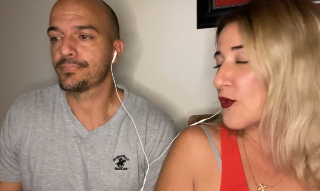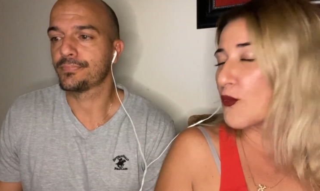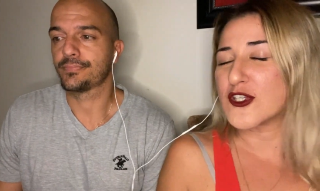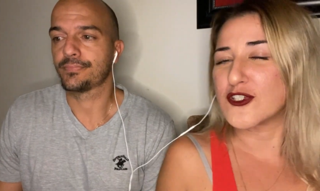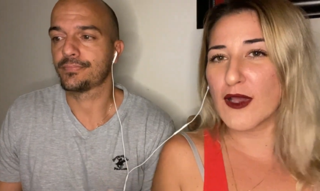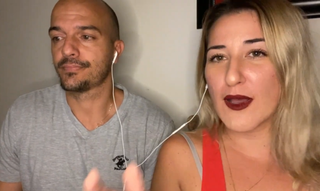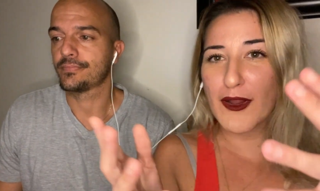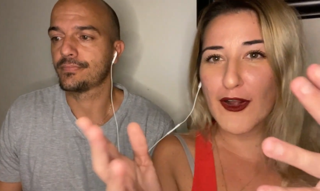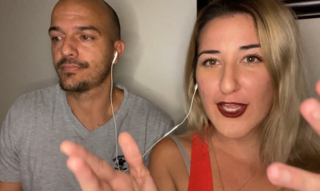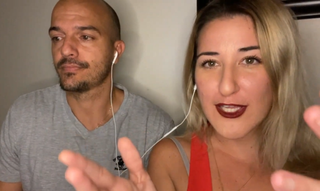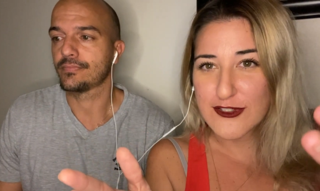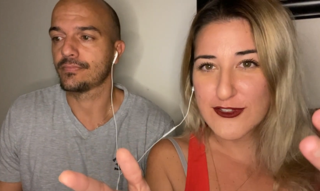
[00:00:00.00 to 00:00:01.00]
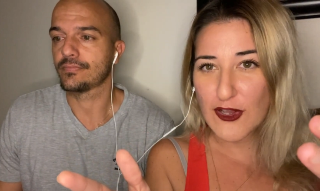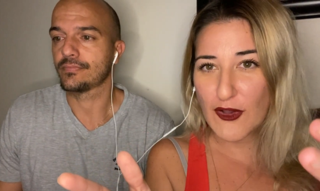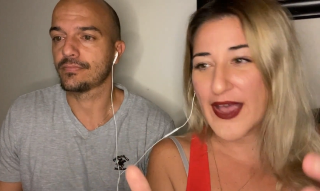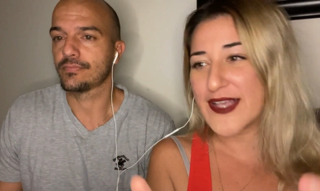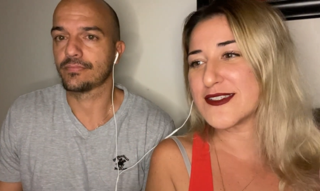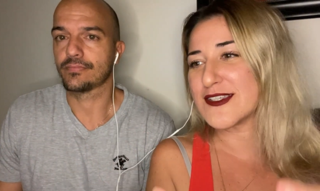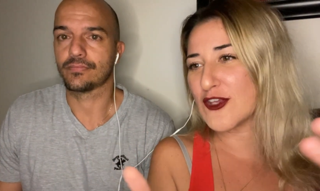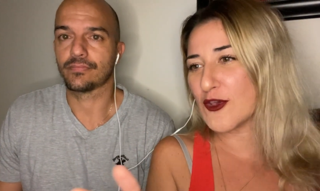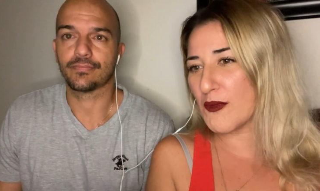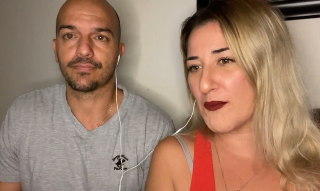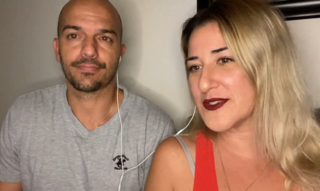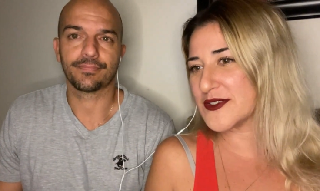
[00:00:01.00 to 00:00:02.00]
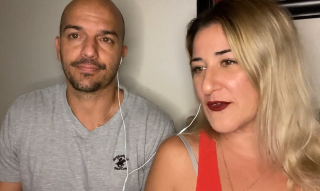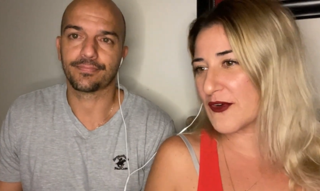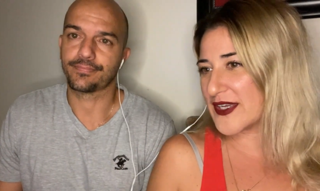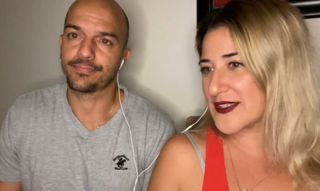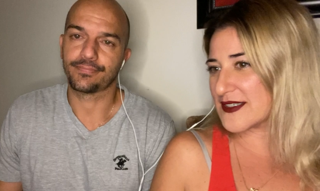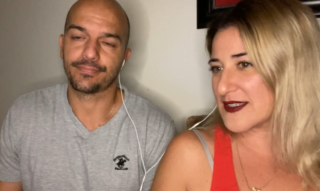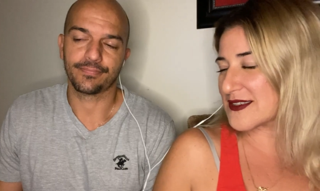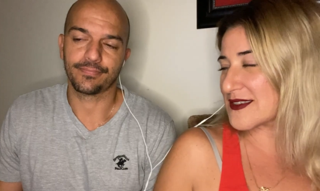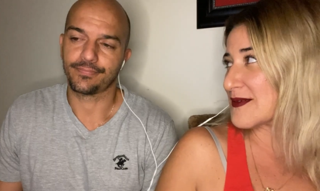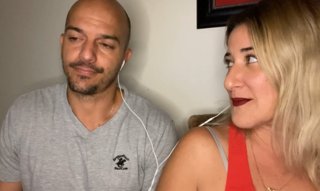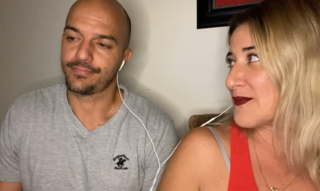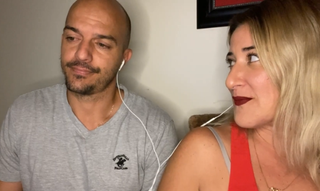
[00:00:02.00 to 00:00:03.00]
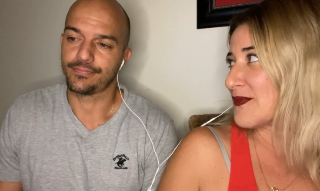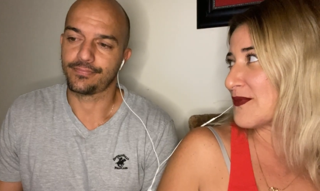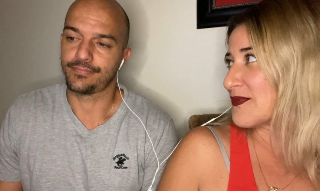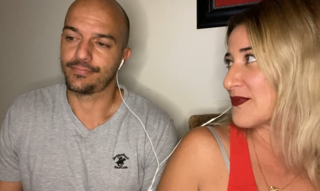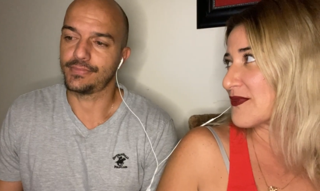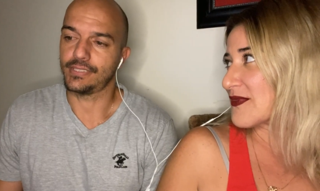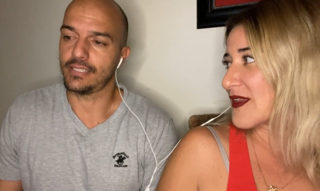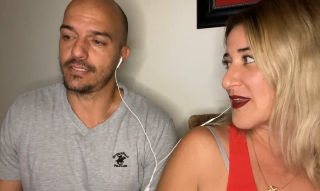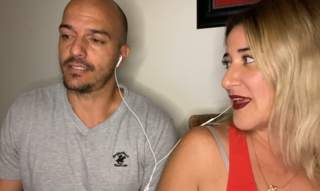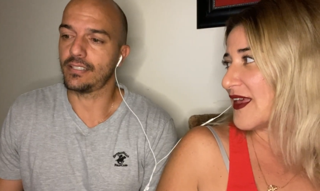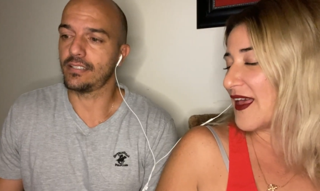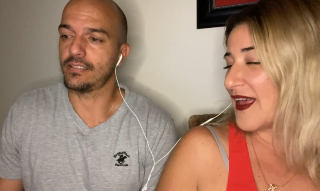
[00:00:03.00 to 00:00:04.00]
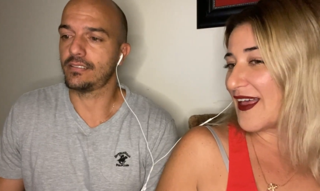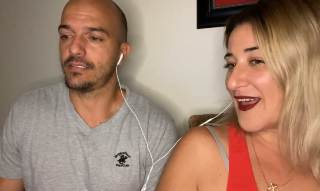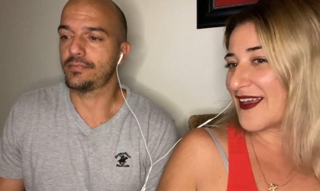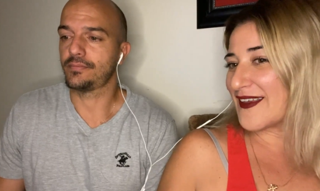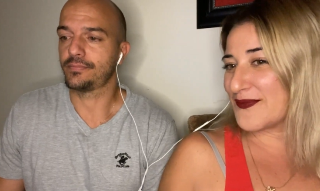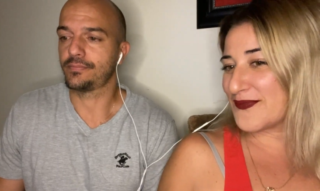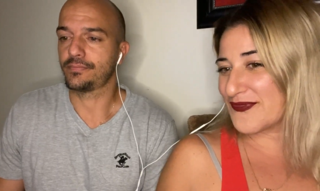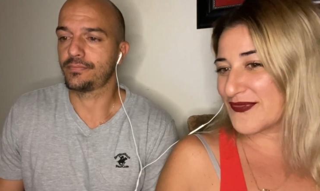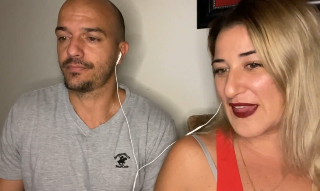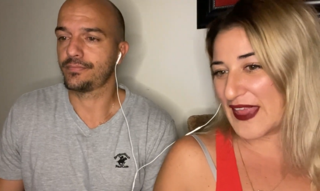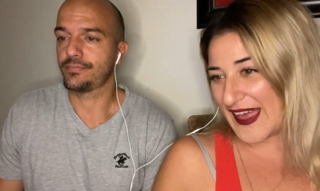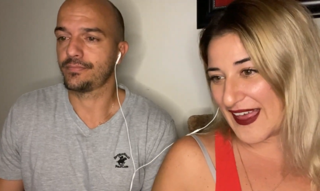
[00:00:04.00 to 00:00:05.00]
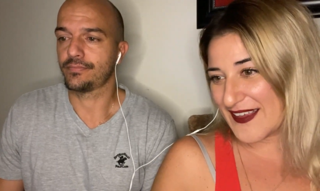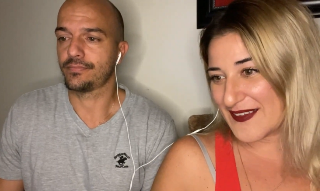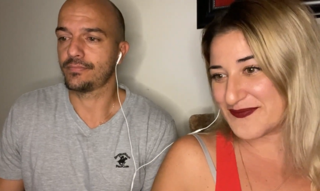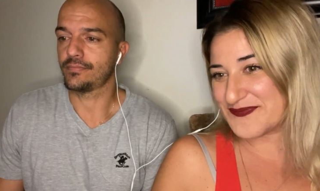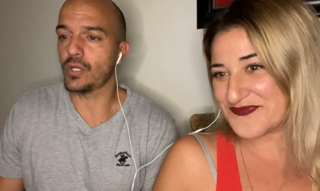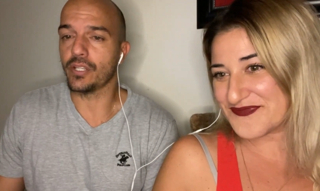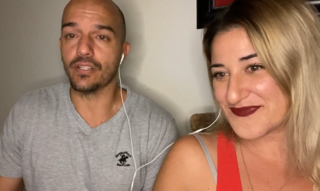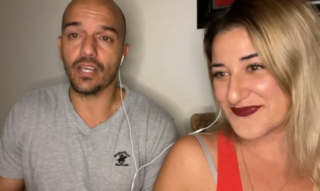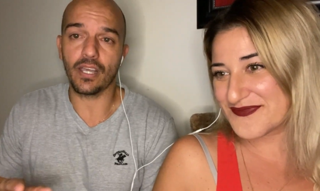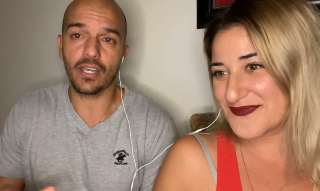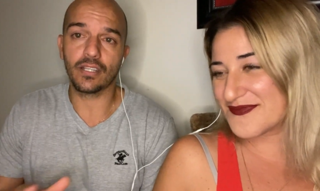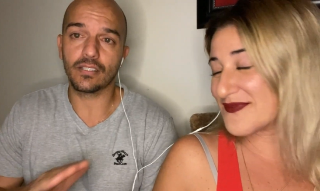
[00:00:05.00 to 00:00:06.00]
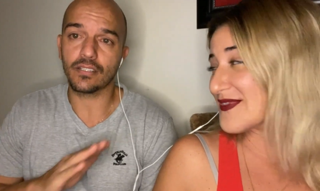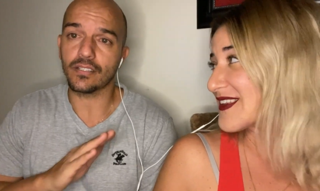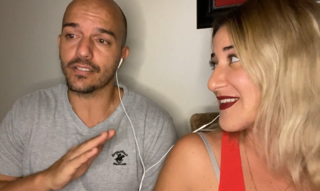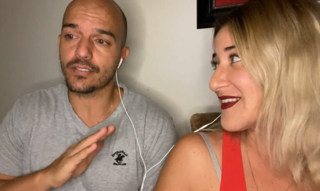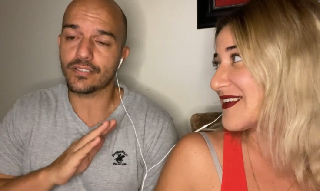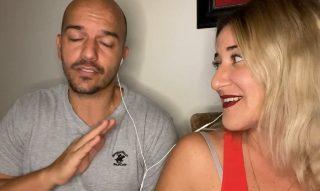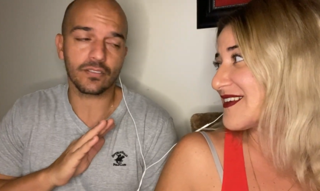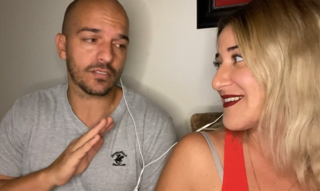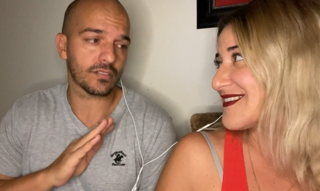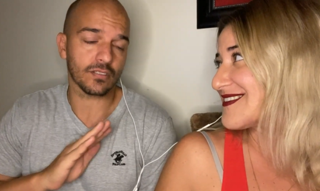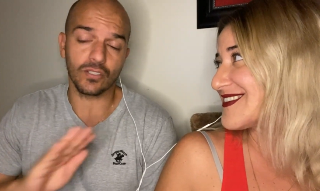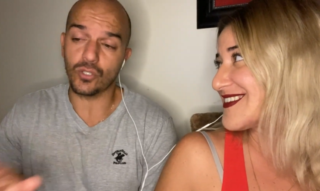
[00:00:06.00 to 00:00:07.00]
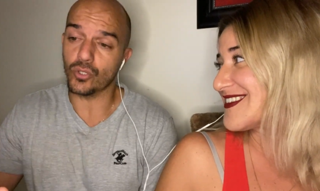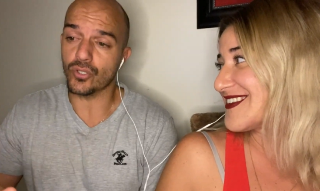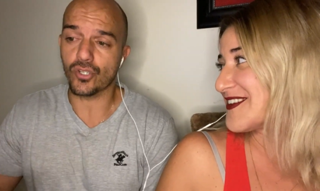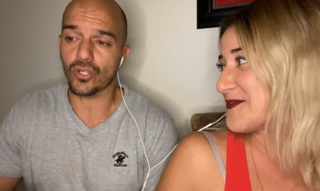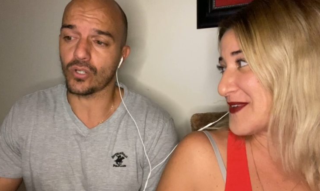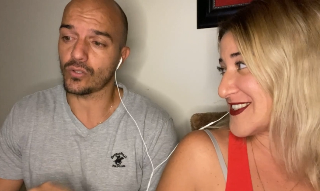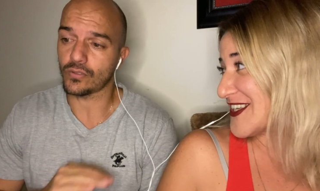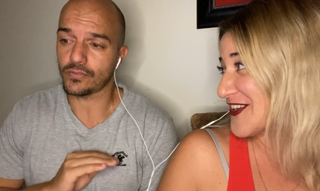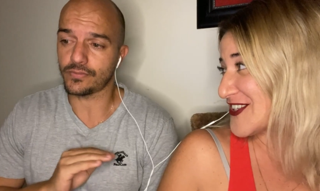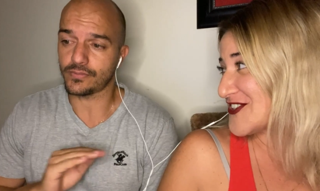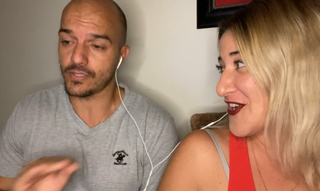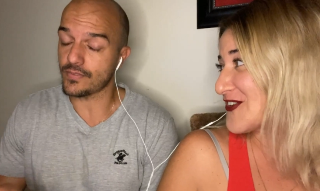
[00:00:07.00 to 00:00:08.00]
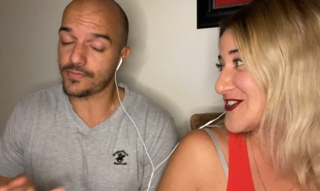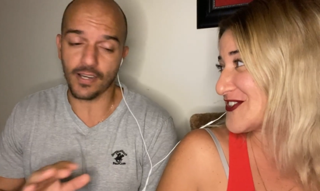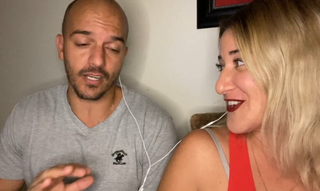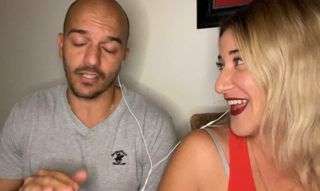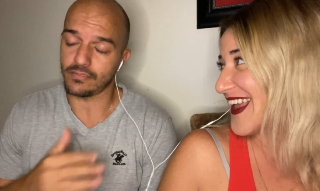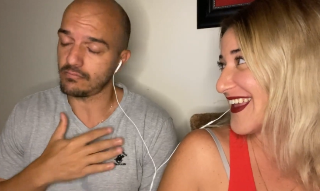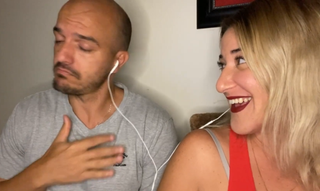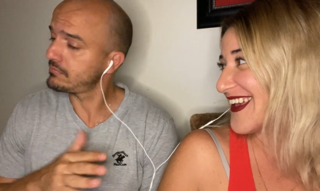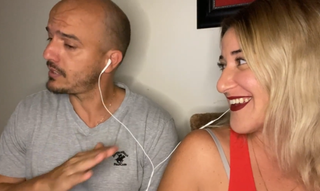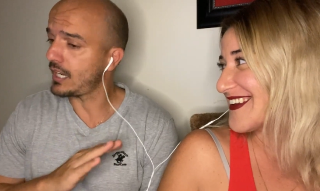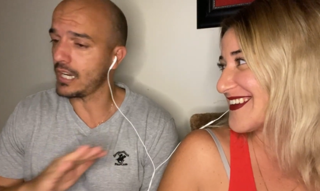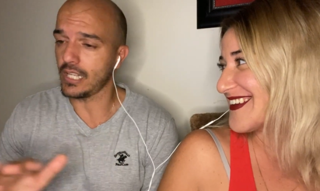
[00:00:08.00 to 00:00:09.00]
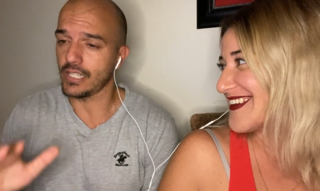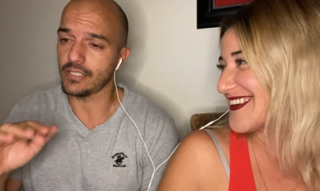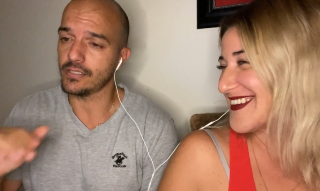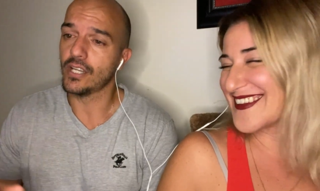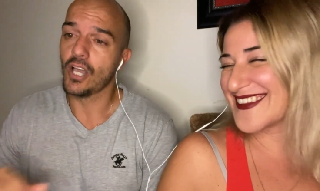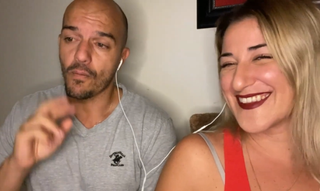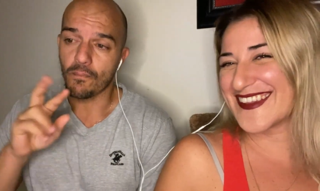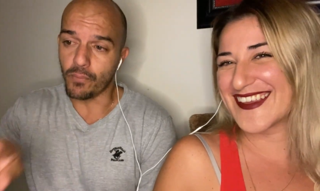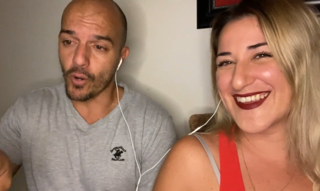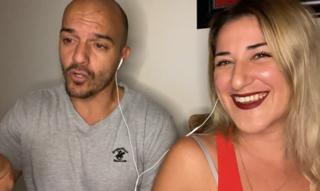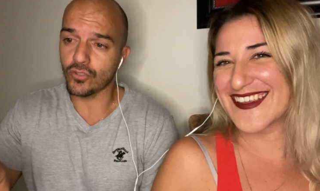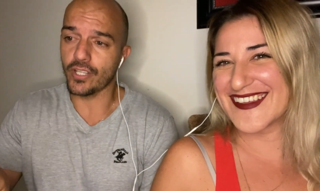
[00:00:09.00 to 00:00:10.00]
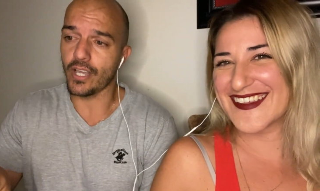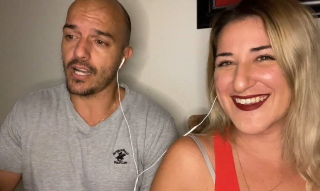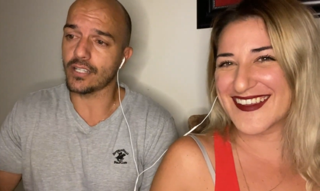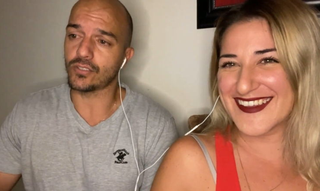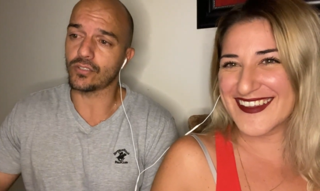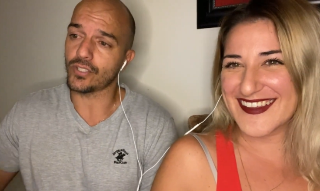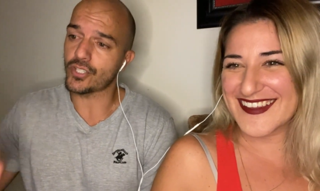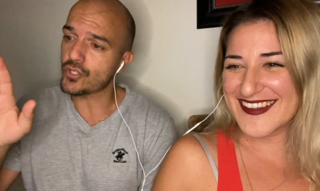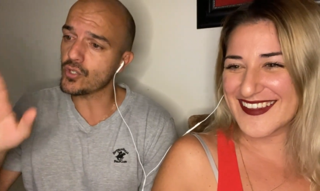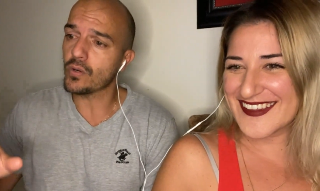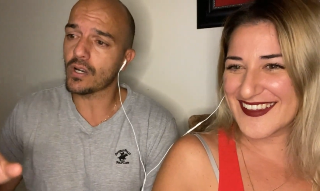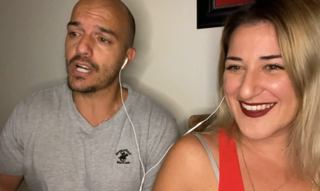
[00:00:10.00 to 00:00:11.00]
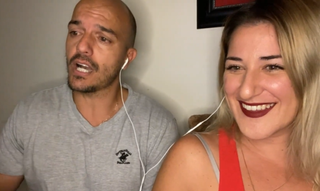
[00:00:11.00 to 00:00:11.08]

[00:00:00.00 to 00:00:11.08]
Speaker 1: which Americans know as the Cuban Missile Crisis. That's sad. Yeah.
Speaker 2: But in the end, it's good show. It's a good show. It's Did you like it? I like it. Both the actor, the Cuban